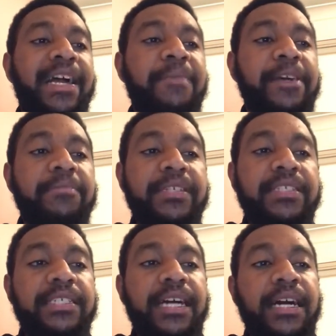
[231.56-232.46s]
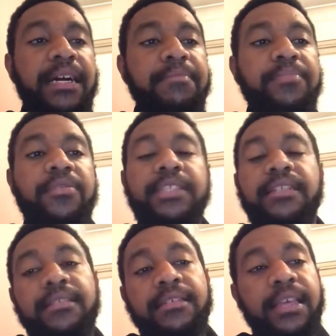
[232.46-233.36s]
Amendments are
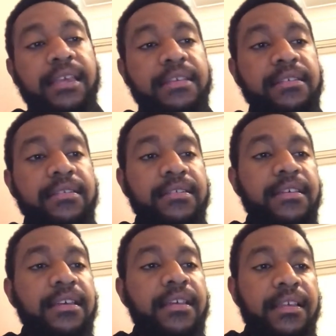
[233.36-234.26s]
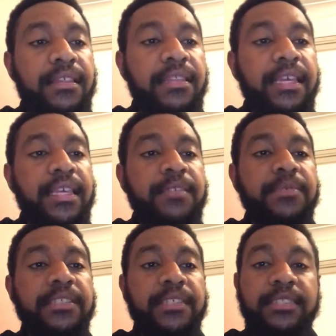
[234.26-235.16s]
important as there has
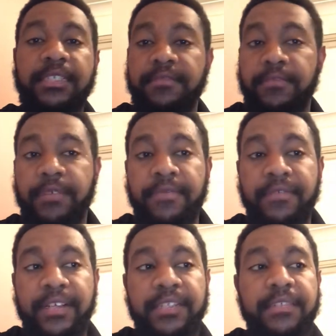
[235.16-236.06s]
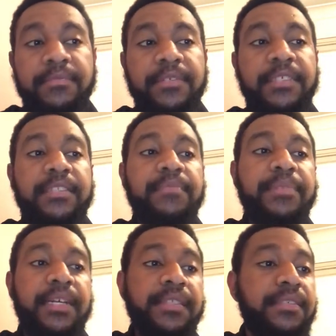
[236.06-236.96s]
been successful referendums in the
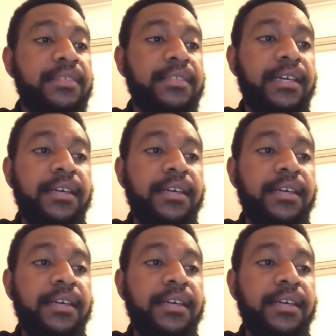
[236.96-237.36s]
past